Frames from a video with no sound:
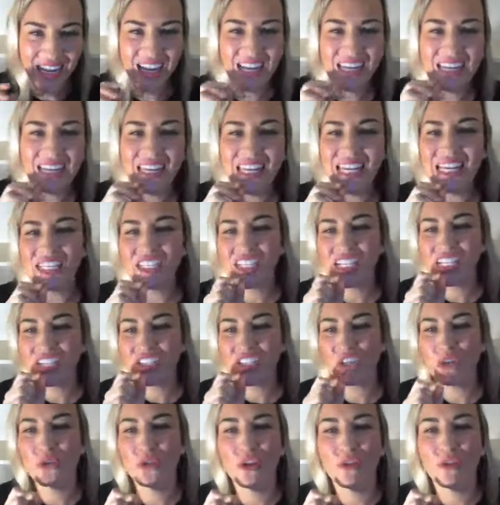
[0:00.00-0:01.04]
Listen
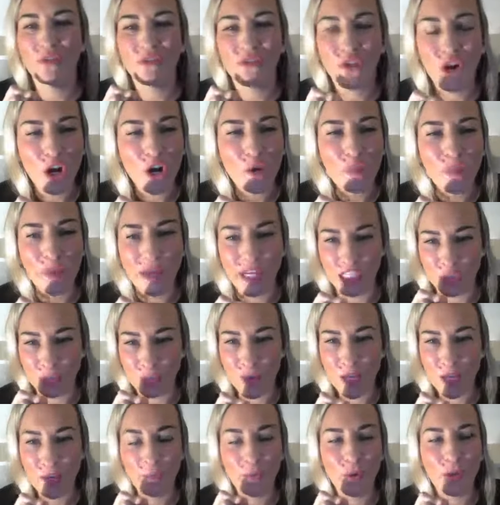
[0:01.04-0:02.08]
to the verbiage
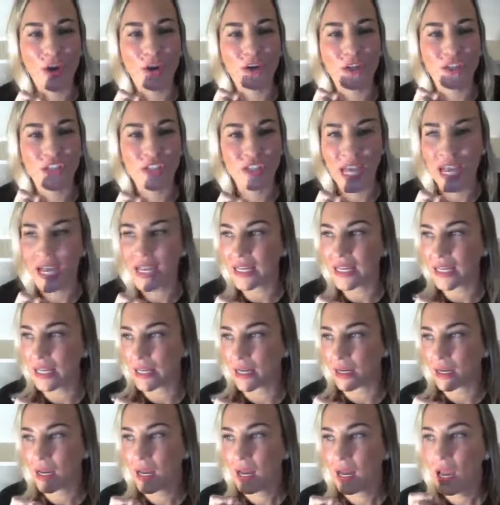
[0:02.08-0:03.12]
people are
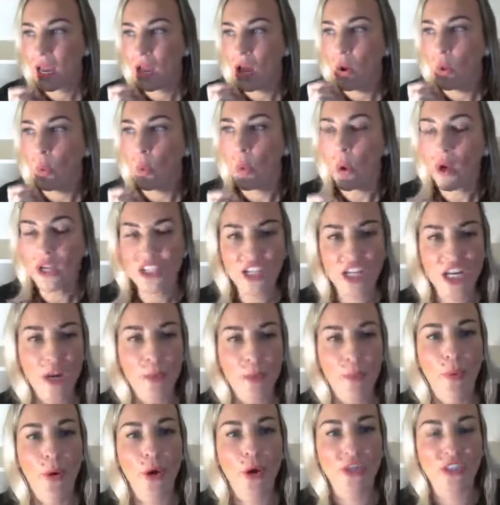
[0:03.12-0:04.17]
saying. What's in a
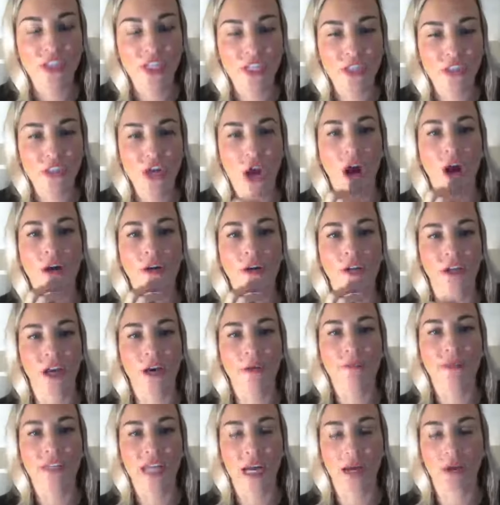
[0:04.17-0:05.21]
person's heart
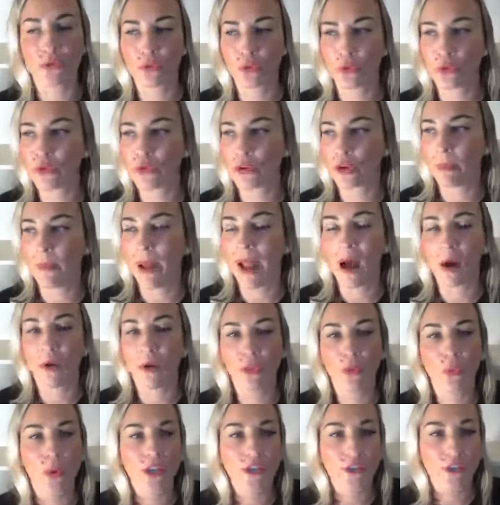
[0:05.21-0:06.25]
comes out through their mouth.
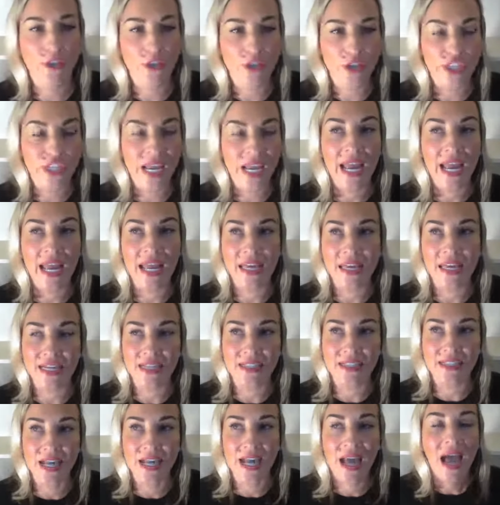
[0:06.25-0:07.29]
What they're saying
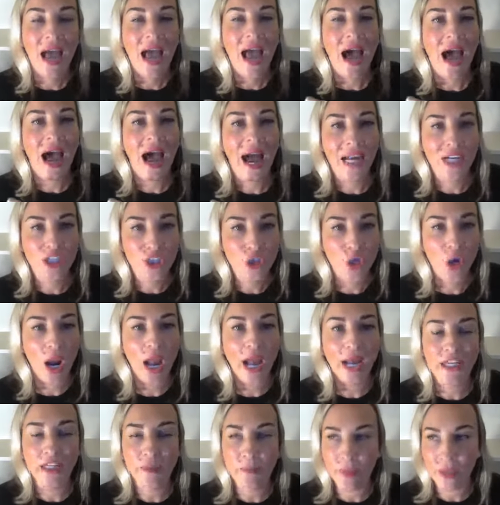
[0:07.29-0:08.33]
is, I
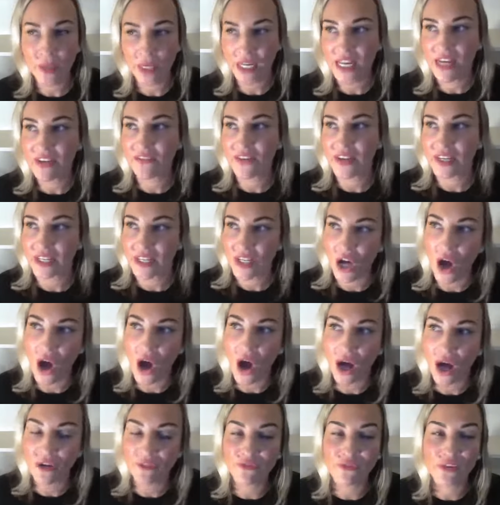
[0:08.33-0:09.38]
tried to believe in
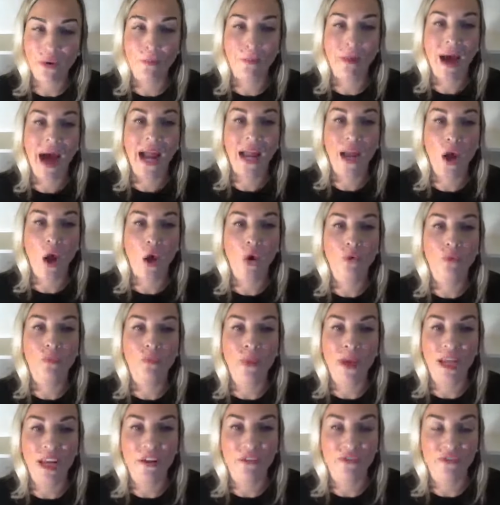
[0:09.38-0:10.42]
God for my own
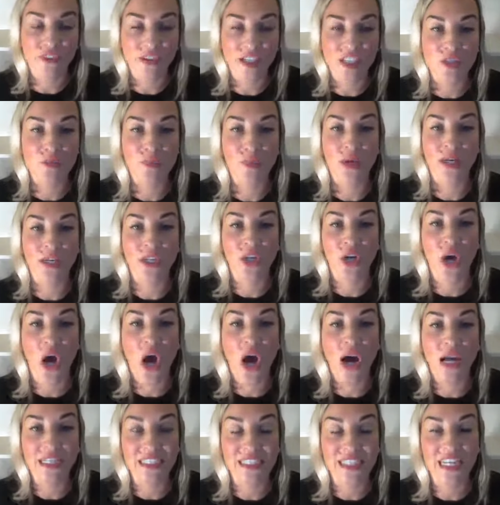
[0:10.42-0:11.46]
benefits, but
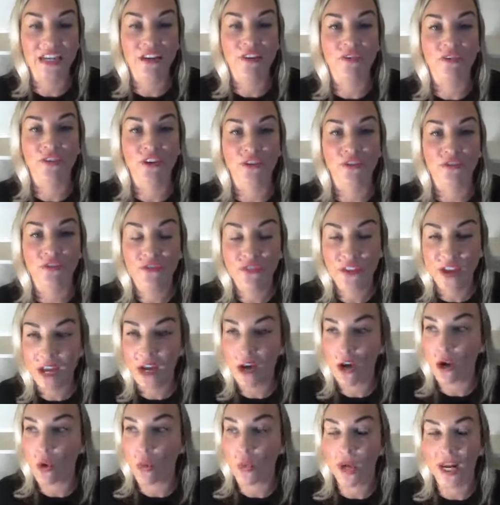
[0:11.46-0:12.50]
God didn't
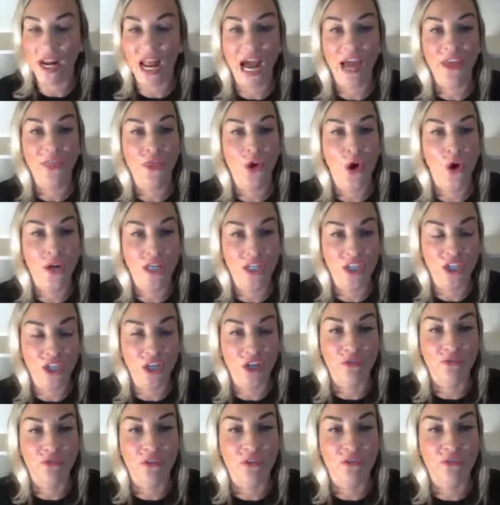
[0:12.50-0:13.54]
fulfill what I thought He
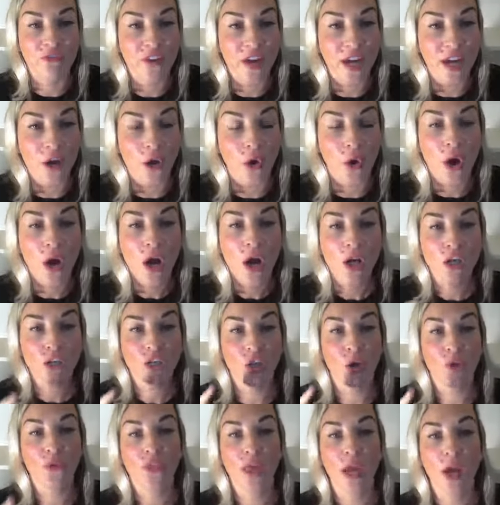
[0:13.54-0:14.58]
should fulfill.
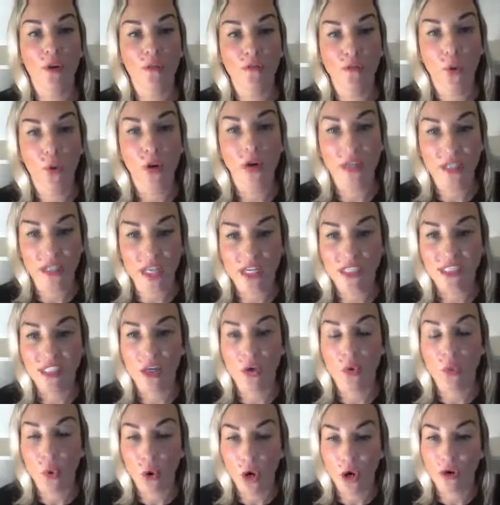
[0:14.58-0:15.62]
So therefore, it
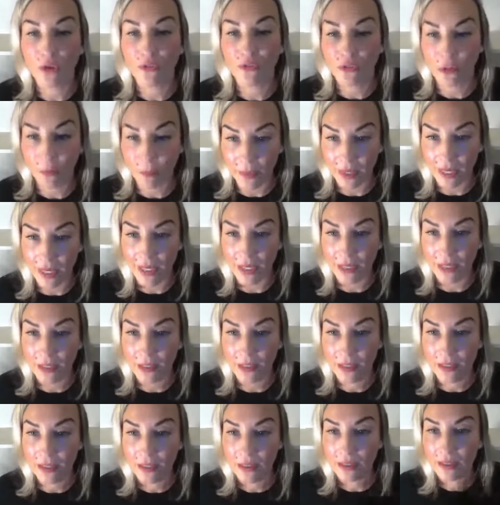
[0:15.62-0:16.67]
doesn't work for me.
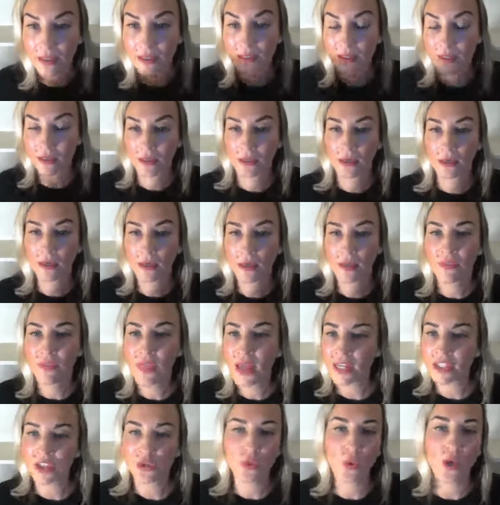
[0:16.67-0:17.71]

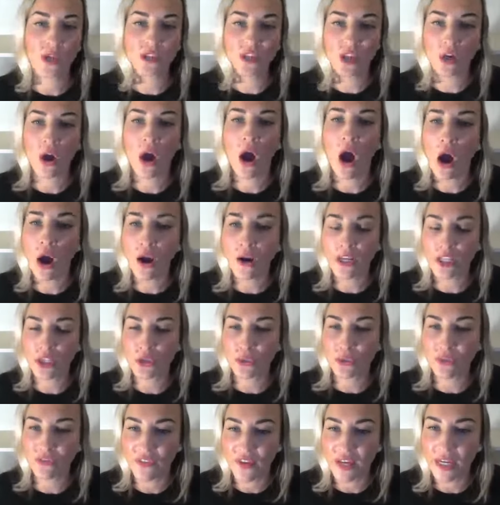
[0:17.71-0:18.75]
That's what their heart is
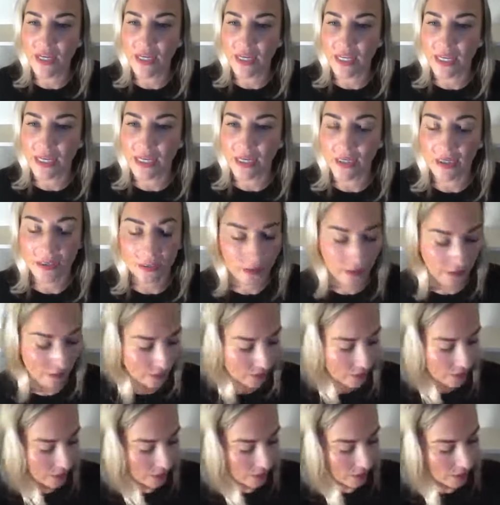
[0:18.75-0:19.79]
revealing.
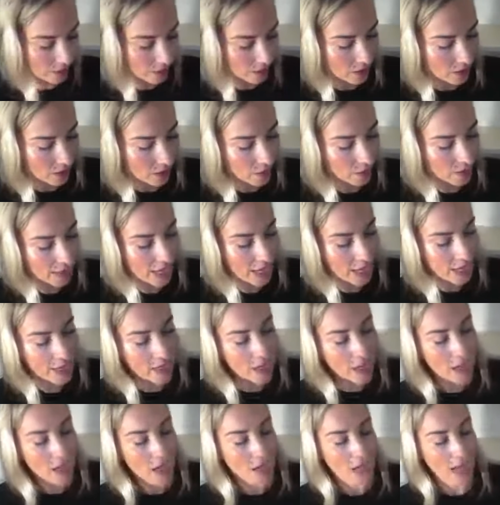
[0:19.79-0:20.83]
Okay?
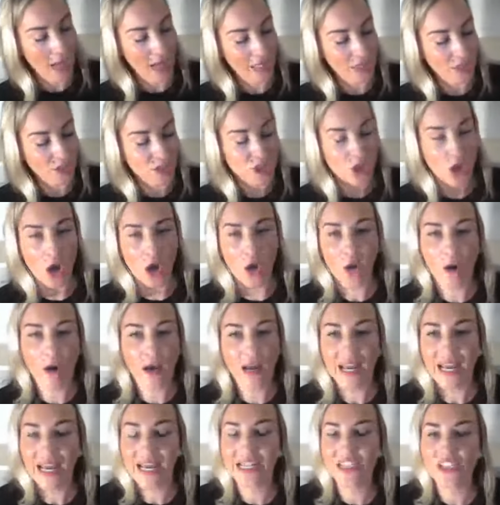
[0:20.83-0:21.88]
And so
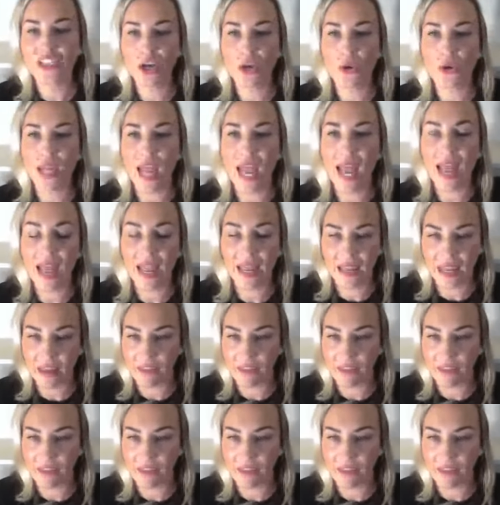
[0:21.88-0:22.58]
it's okay.